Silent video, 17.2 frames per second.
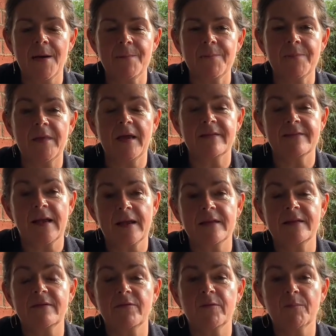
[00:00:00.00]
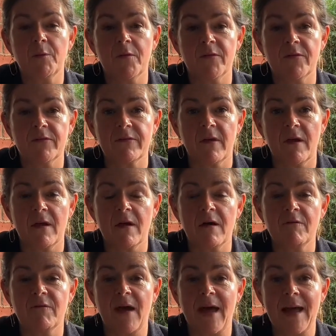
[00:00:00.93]
executive sponsor
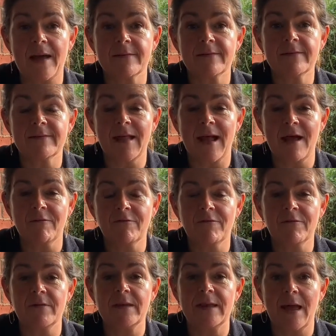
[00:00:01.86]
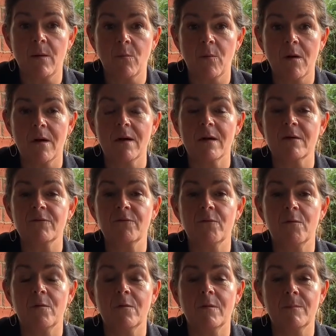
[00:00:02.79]
of our staff network
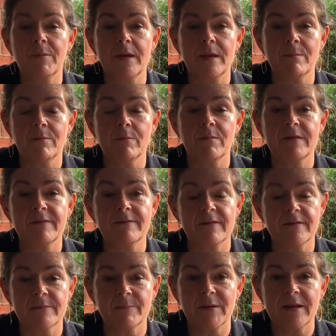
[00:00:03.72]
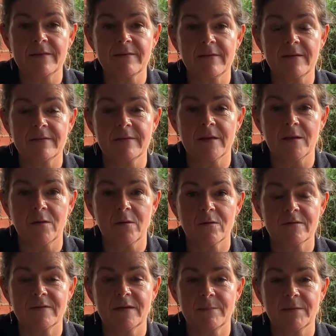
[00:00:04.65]
for people with disabilities and
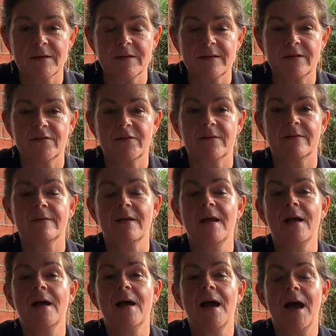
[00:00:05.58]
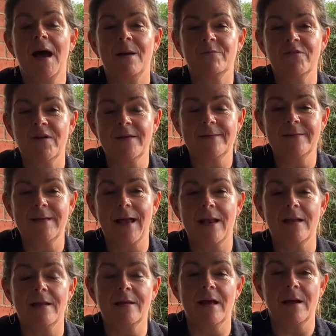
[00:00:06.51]
long-term conditions. I'm Tracy
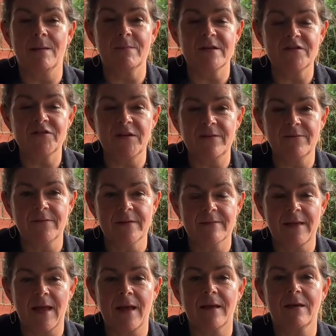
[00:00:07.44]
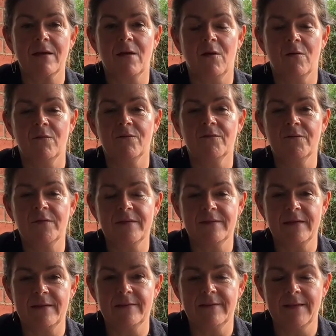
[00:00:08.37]
Allen, I'm the Chief Exec of
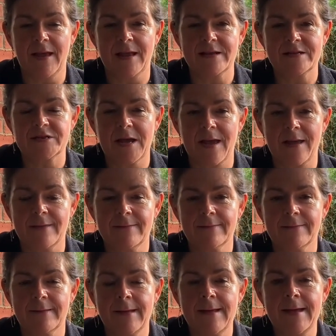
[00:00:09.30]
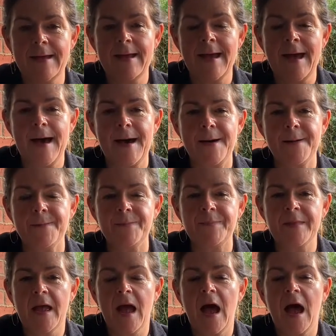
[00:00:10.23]
DCHS. And
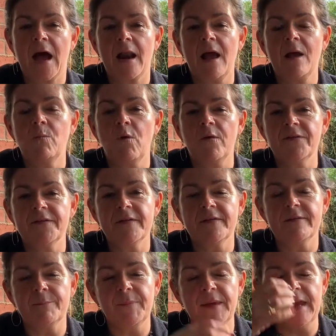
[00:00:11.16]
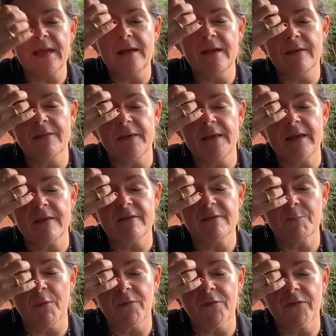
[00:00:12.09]
I wanted to be the
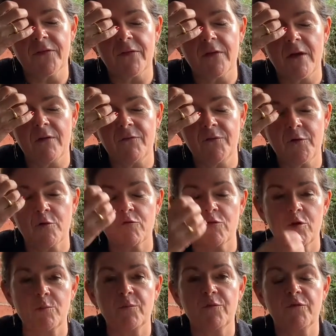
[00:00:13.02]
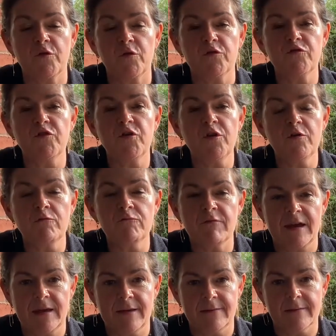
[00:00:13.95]
sponsor of the group for two
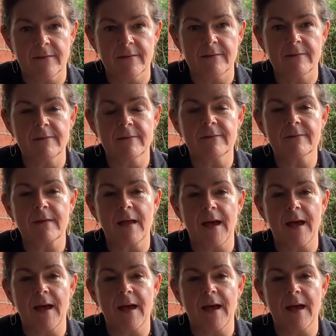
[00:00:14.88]
reasons.